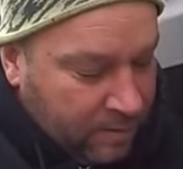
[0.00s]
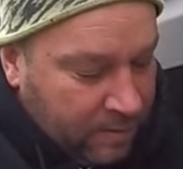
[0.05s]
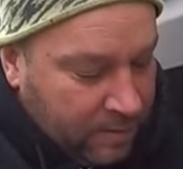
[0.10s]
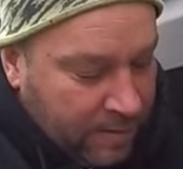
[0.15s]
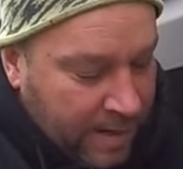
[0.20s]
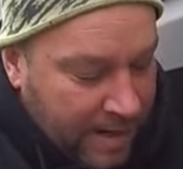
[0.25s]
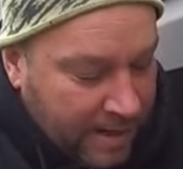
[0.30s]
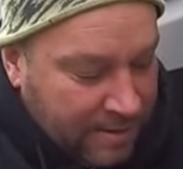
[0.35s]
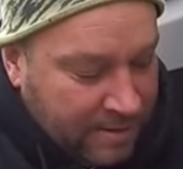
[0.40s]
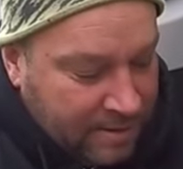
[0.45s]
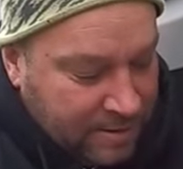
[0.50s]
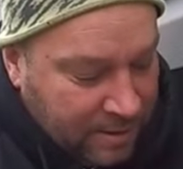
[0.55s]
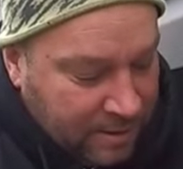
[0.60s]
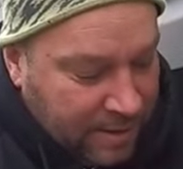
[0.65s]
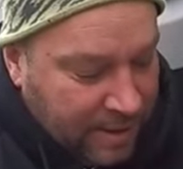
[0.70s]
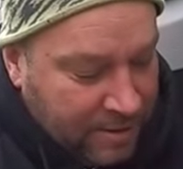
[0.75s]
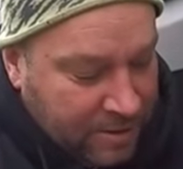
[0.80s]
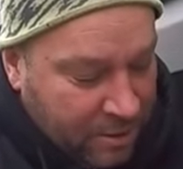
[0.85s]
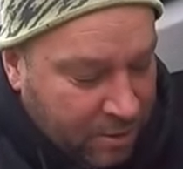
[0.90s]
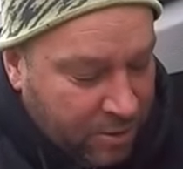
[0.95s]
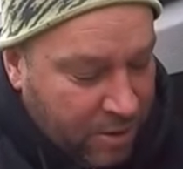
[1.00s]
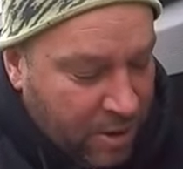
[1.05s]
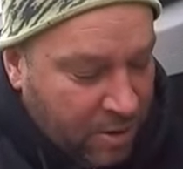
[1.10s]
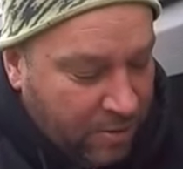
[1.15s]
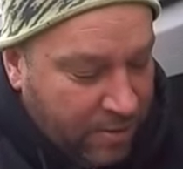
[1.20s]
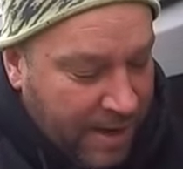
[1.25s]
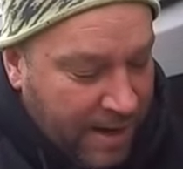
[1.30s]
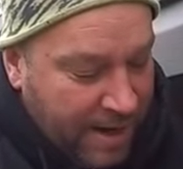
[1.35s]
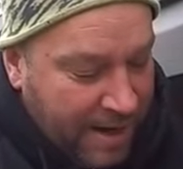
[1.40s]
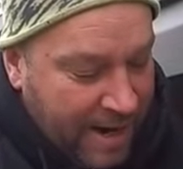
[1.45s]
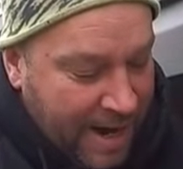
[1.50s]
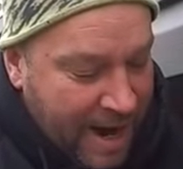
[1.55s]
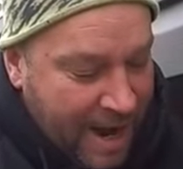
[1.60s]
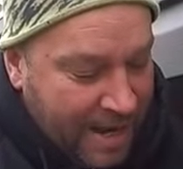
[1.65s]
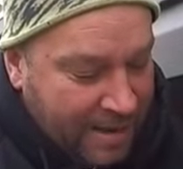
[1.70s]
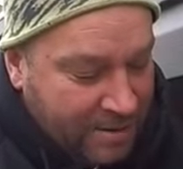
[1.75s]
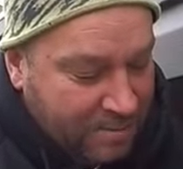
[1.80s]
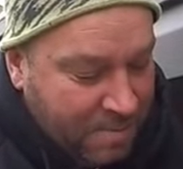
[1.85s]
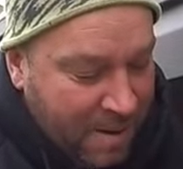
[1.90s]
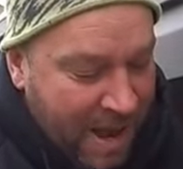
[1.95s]
That's to let you know that it
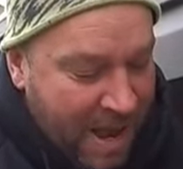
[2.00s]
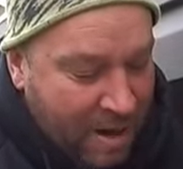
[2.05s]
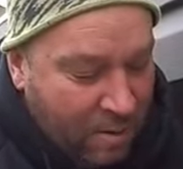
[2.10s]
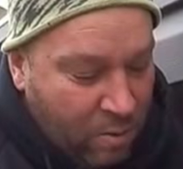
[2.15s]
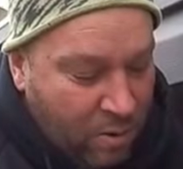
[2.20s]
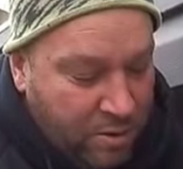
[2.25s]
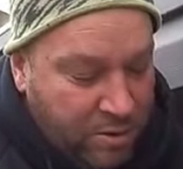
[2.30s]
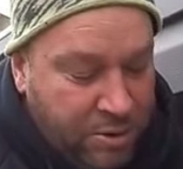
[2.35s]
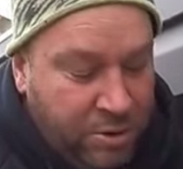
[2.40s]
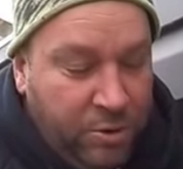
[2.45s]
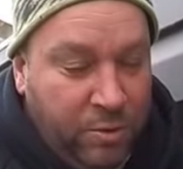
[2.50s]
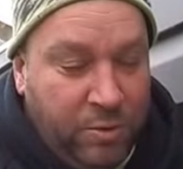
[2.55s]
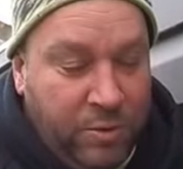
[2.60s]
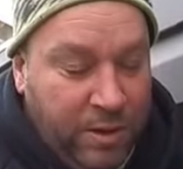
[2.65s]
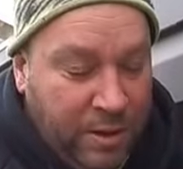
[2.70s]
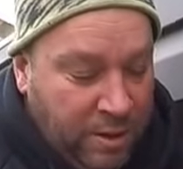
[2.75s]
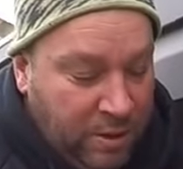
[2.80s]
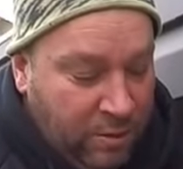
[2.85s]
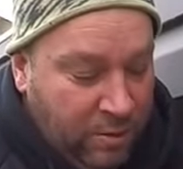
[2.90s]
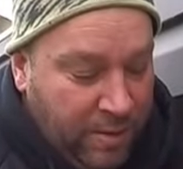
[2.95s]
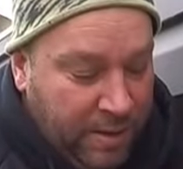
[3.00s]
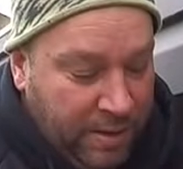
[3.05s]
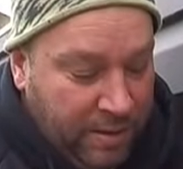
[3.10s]
has power to the unit.